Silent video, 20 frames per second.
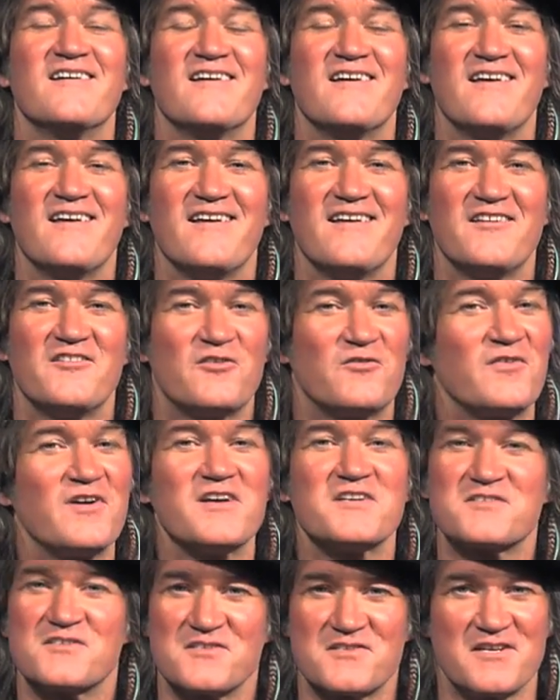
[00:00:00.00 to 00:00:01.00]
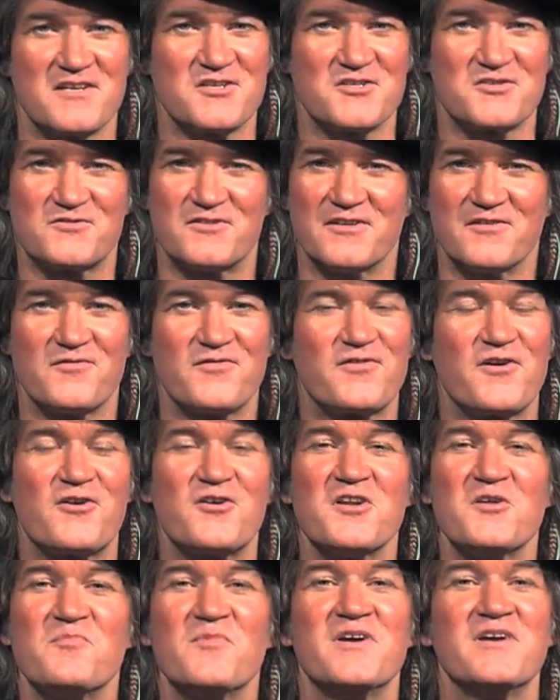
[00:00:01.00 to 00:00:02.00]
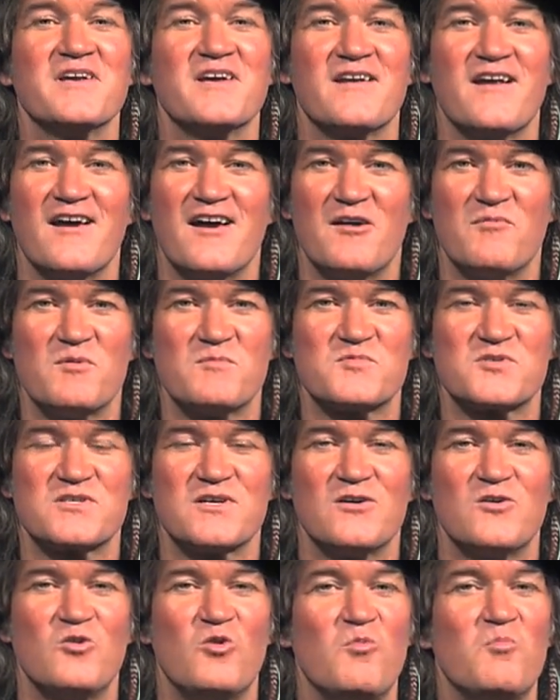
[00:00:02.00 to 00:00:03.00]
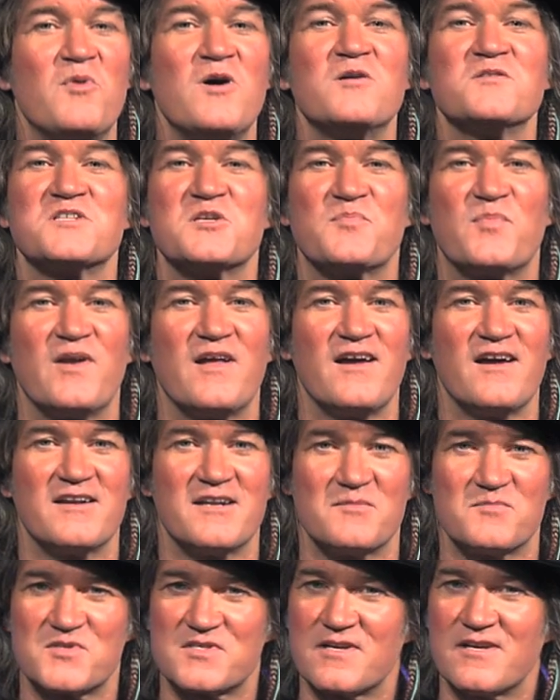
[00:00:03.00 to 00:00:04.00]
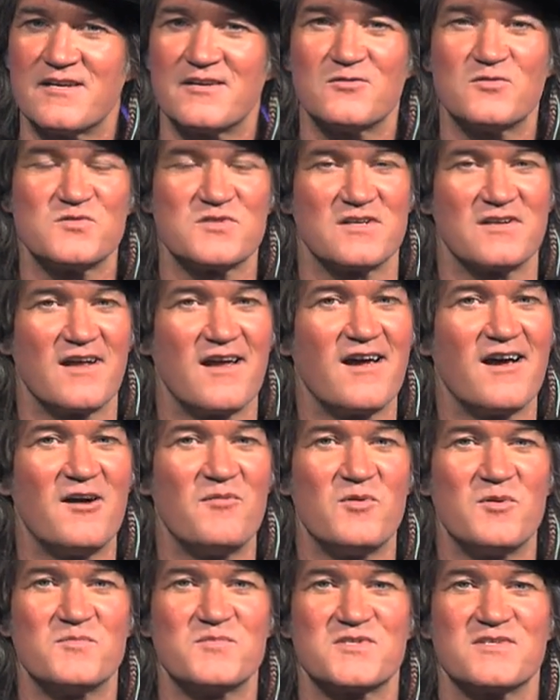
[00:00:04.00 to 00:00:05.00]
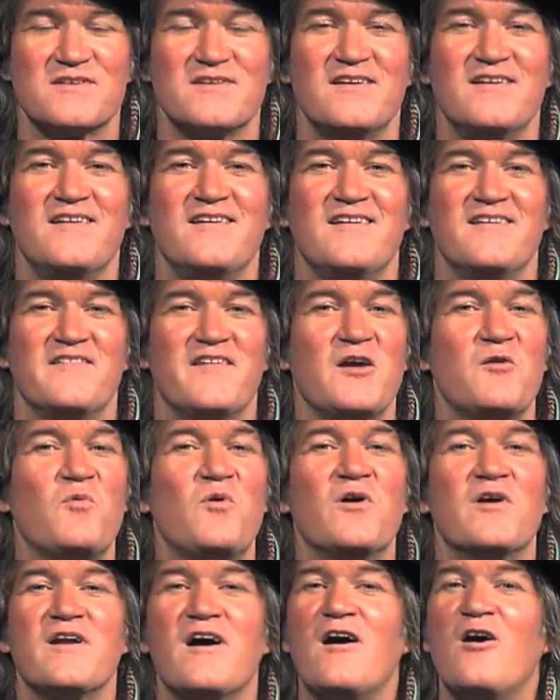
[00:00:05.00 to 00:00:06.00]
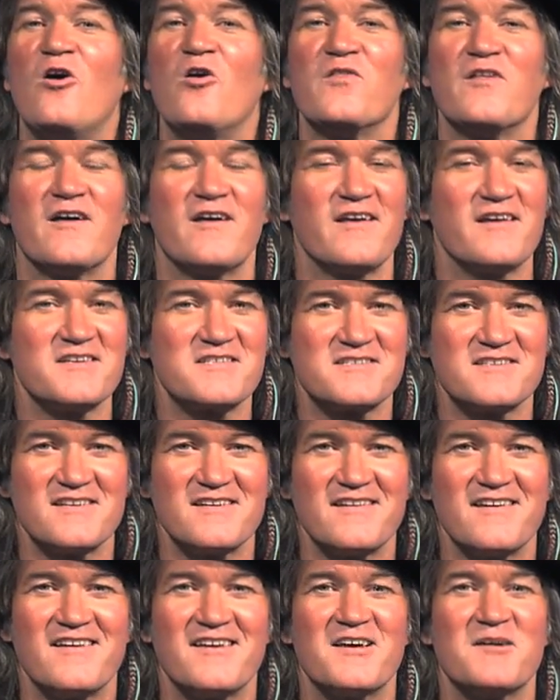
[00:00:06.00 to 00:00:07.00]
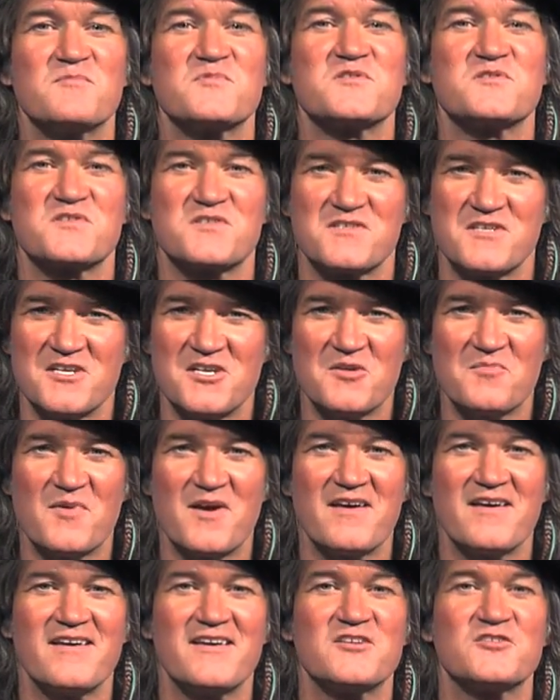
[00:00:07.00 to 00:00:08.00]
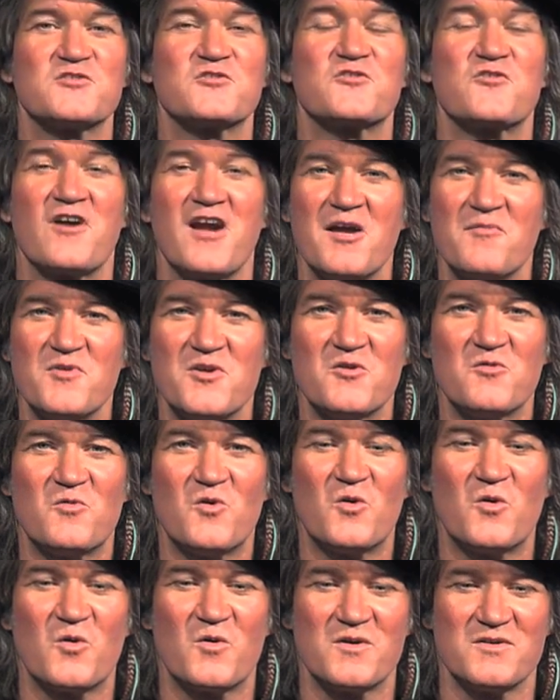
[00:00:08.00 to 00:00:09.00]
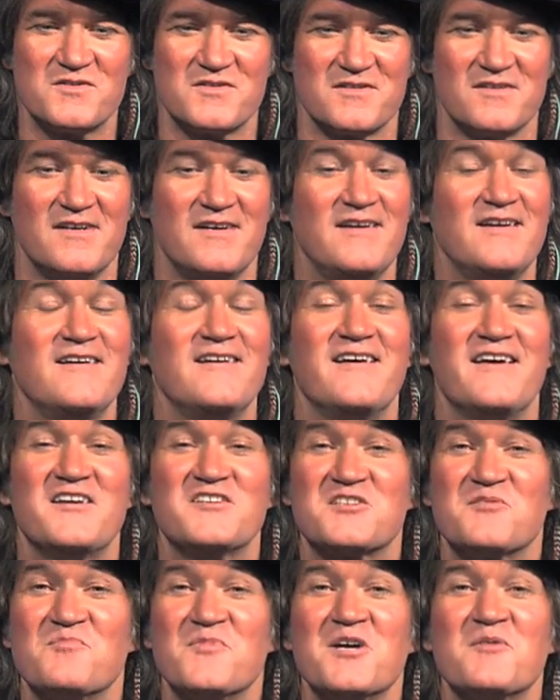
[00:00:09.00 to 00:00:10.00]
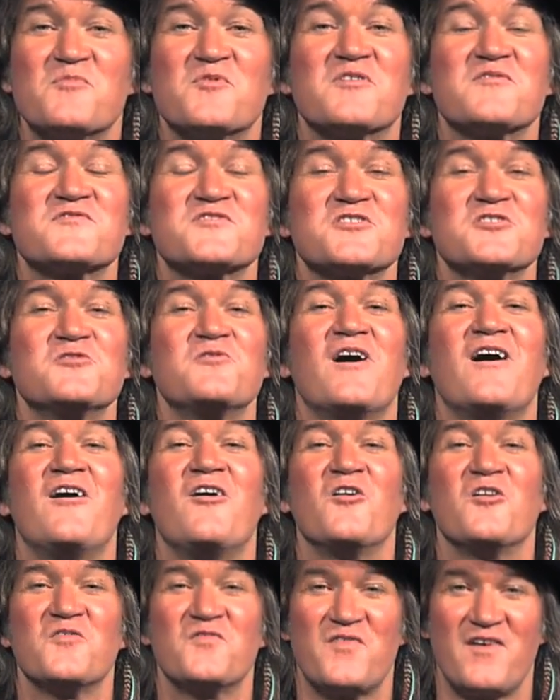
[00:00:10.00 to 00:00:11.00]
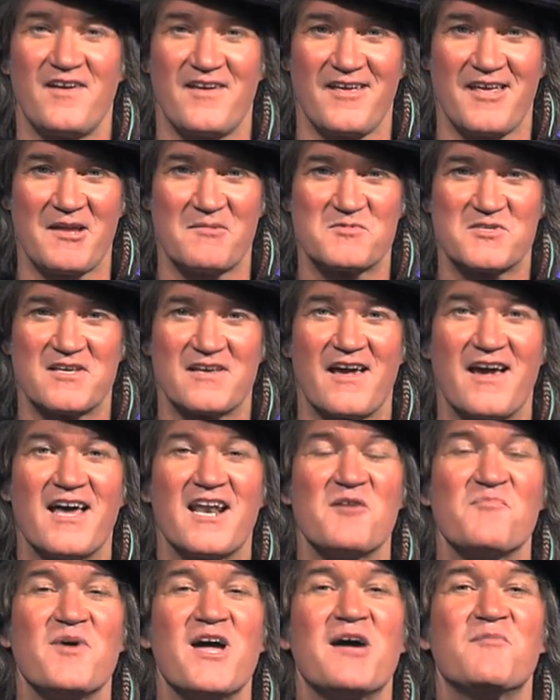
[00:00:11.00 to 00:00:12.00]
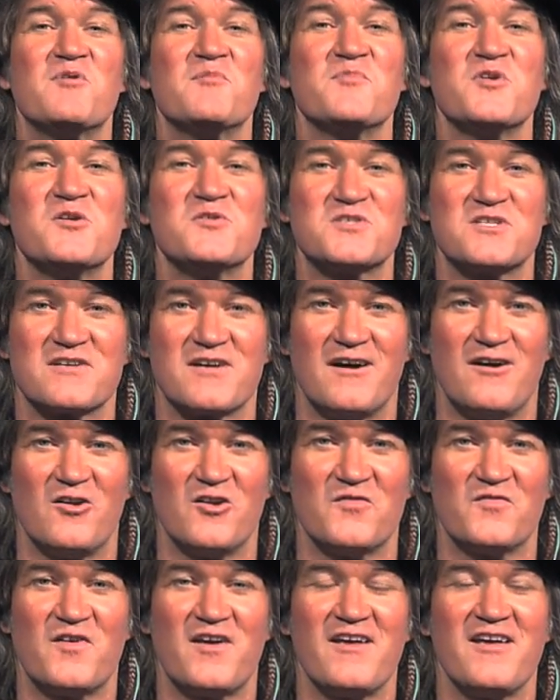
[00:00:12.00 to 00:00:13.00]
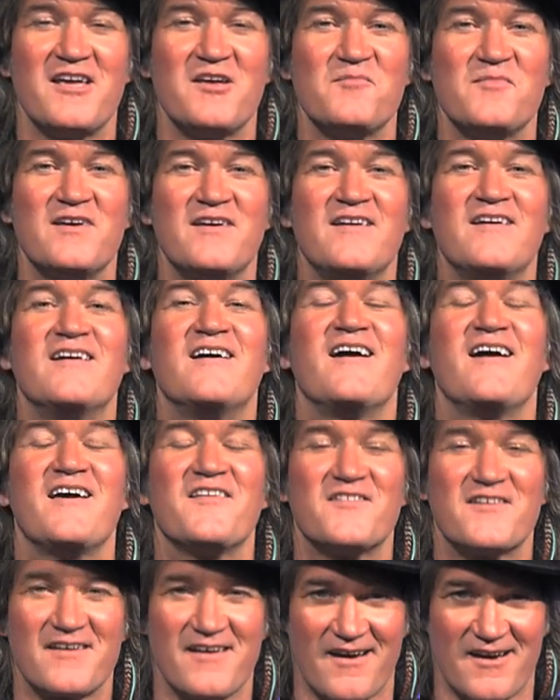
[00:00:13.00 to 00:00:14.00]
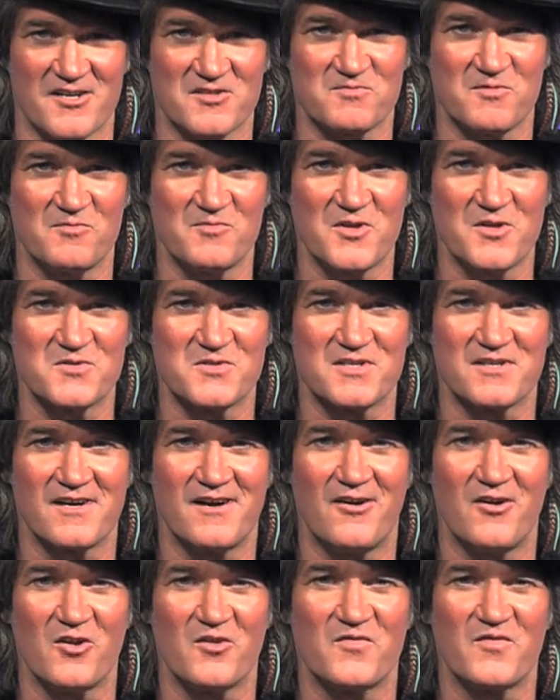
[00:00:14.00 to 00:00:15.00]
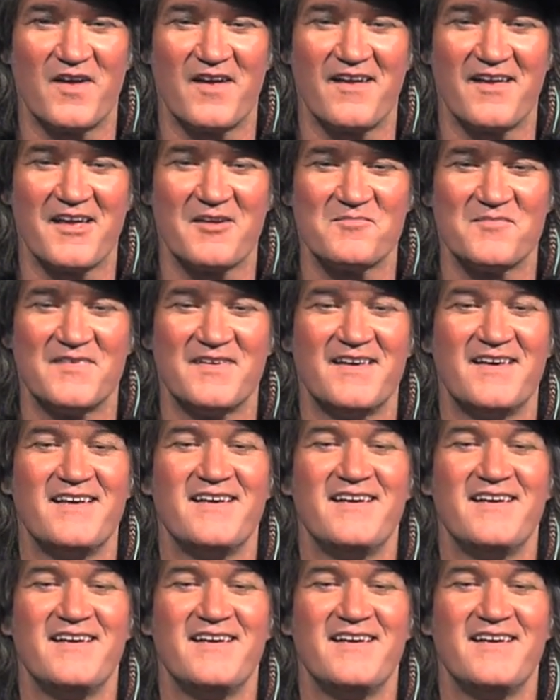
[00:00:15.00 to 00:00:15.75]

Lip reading: and the rest is history. 30 million albums sold, multi-platinum singles and albums. They won all the ACMs, CMAs, Grammy Awards. He's a member of 2 Hall of Fames, the Alabama Music Hall of Fame and the Gospel Music Hall of Fame.